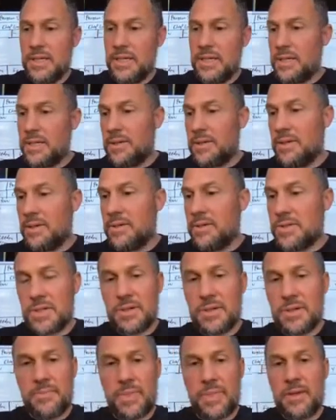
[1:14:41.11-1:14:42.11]
Those
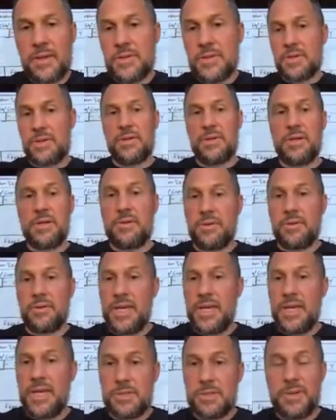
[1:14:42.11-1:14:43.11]
are critical
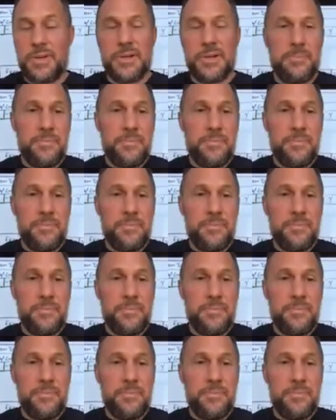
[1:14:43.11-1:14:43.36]
things, but